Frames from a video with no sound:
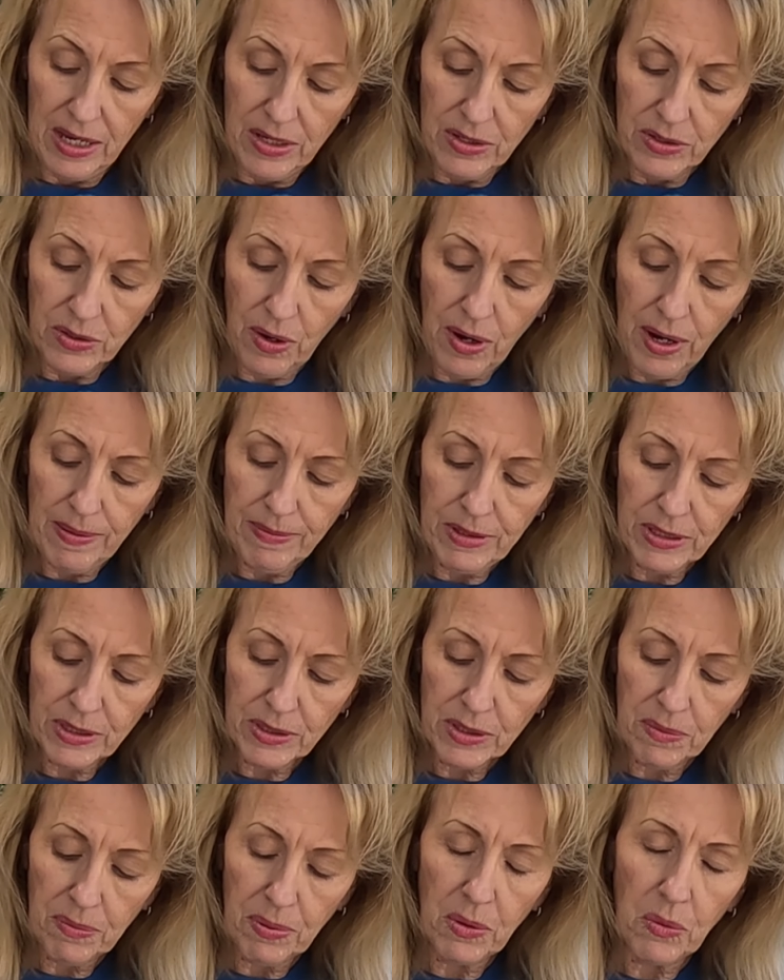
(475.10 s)
So I'm just
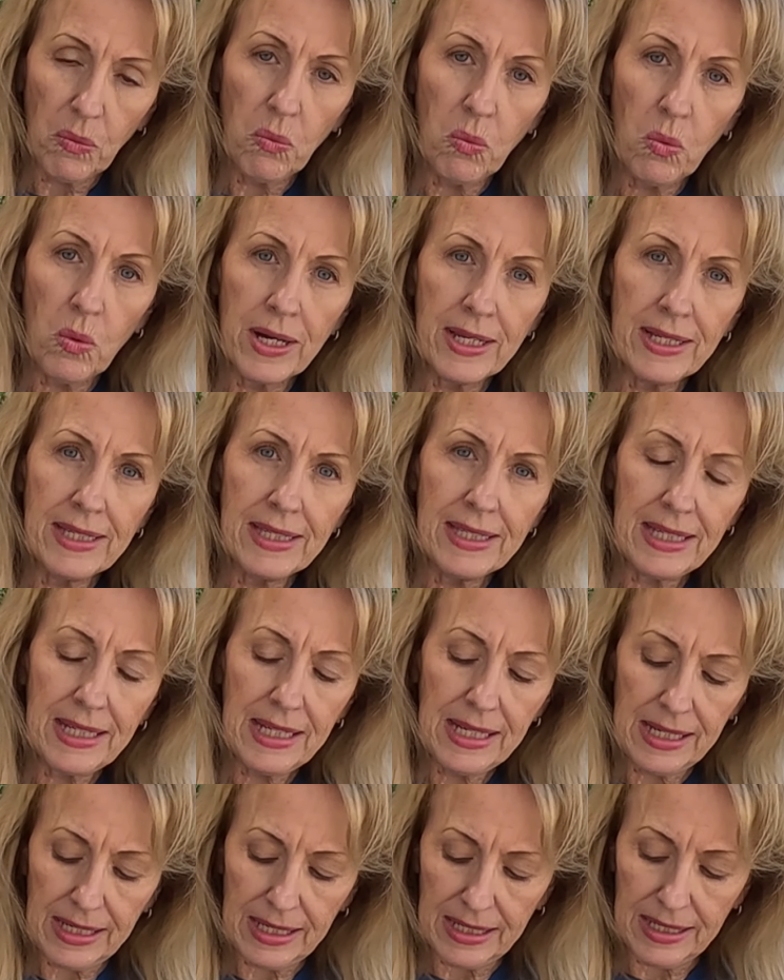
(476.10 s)
going to put 1
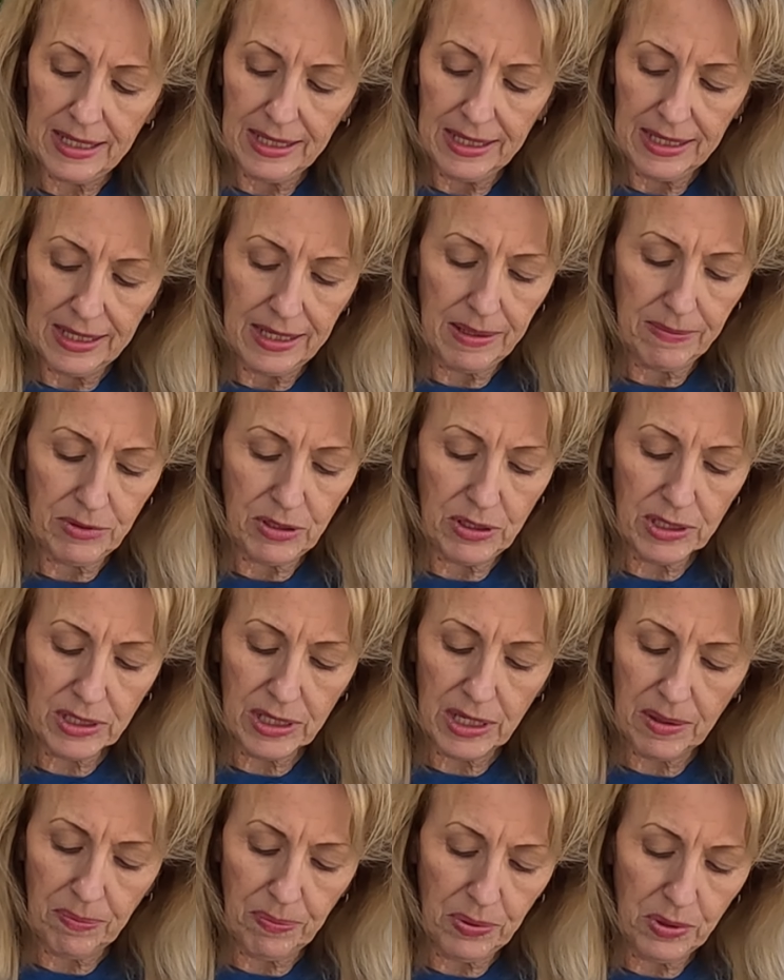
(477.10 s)
seed, and I'm just
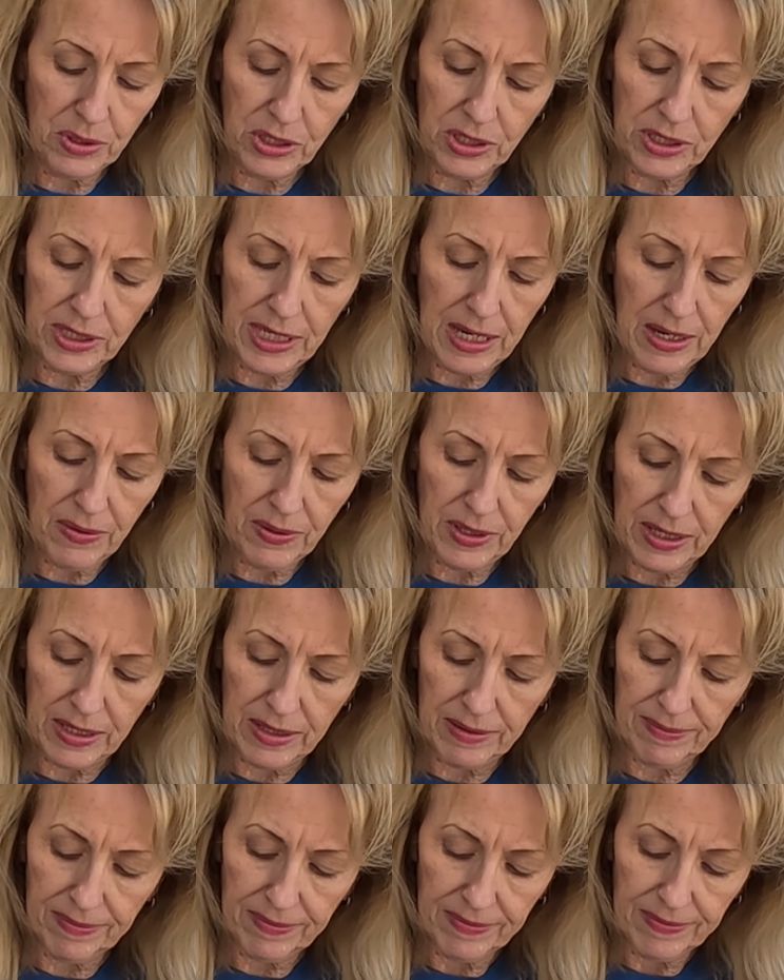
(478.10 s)
going to push it down
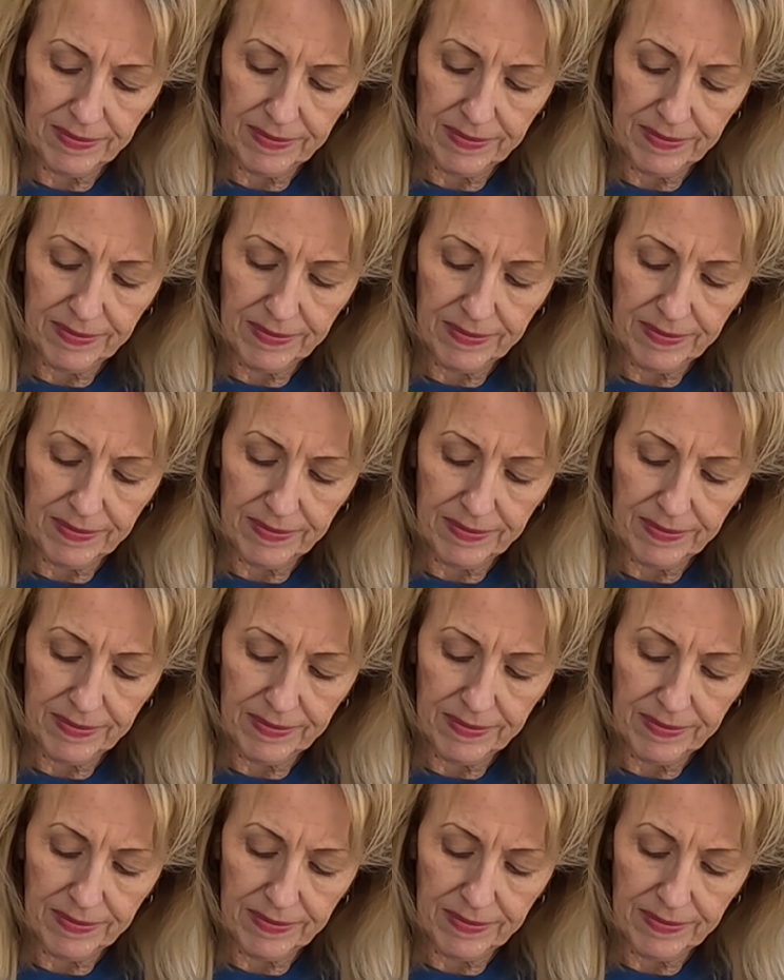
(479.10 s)
in.